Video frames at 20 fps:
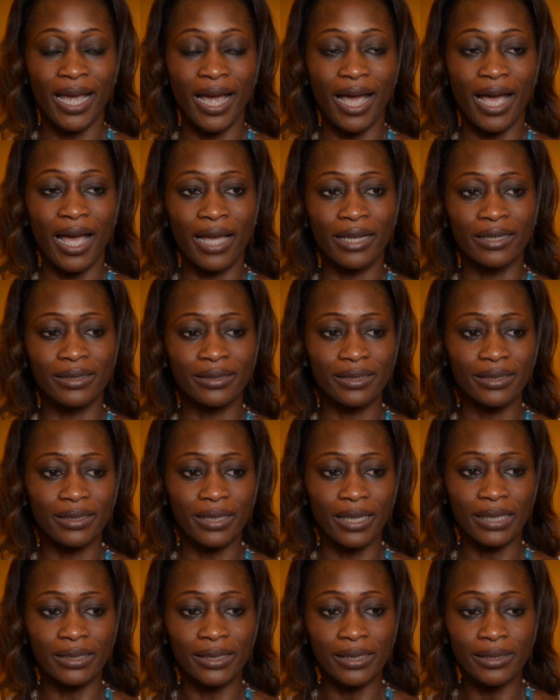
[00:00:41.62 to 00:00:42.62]
And
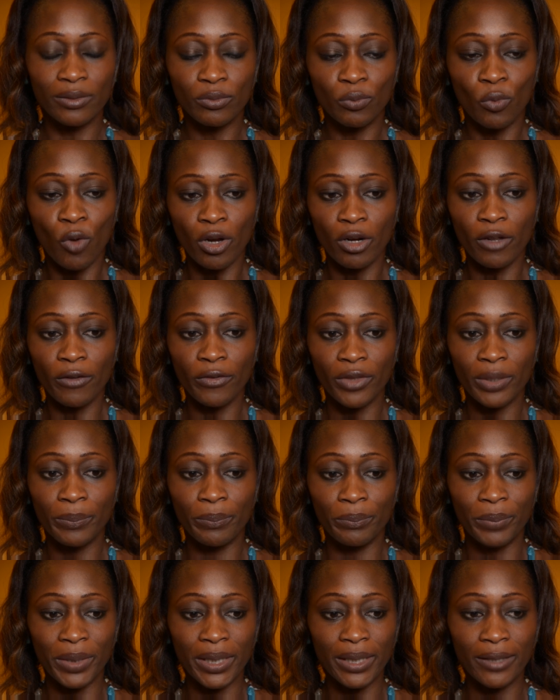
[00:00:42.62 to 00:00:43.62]
it is one of the
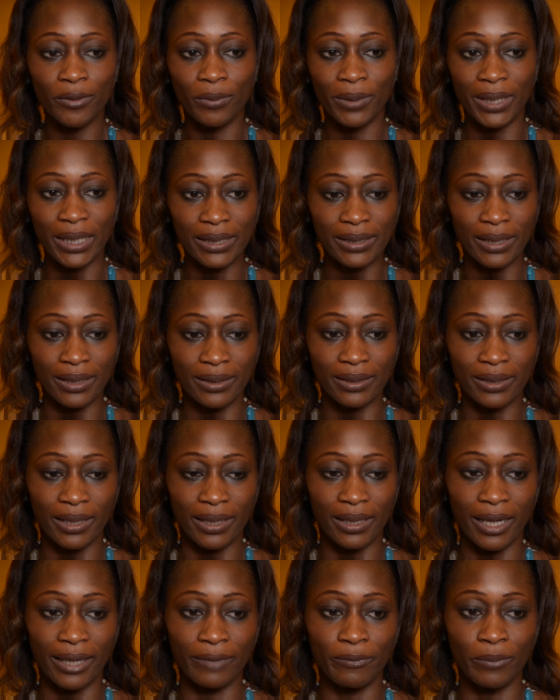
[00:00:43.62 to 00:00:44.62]
big reasons
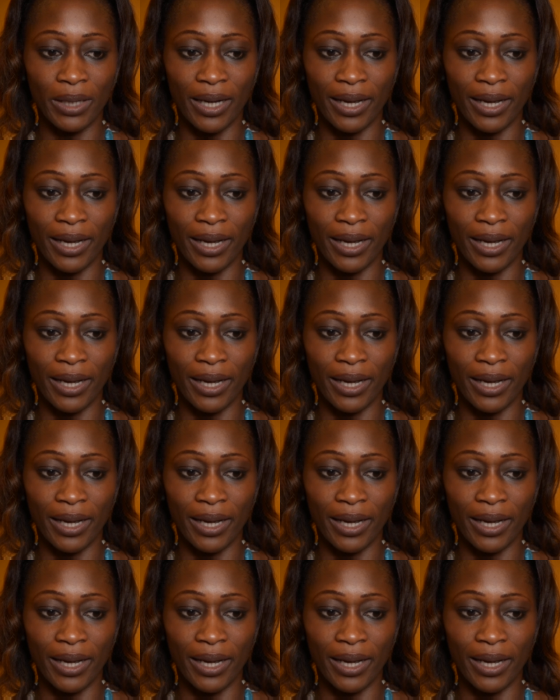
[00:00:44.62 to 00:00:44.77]
that I